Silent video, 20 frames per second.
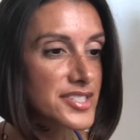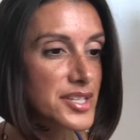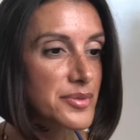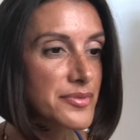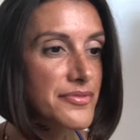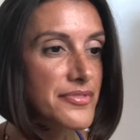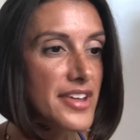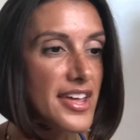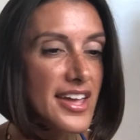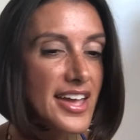
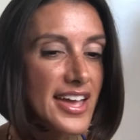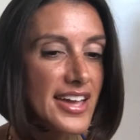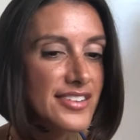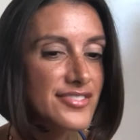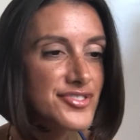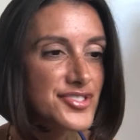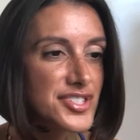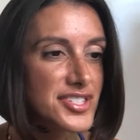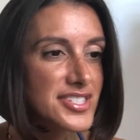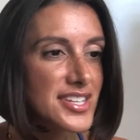
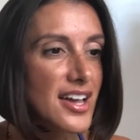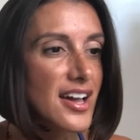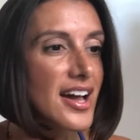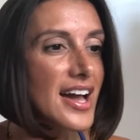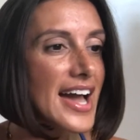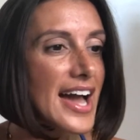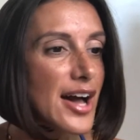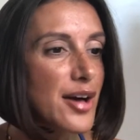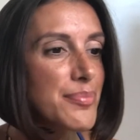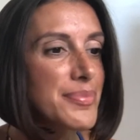and just
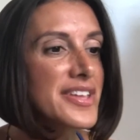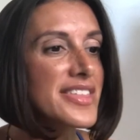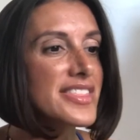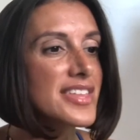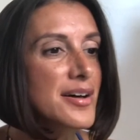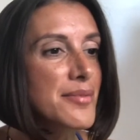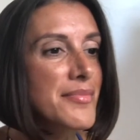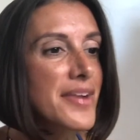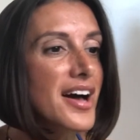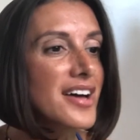helping them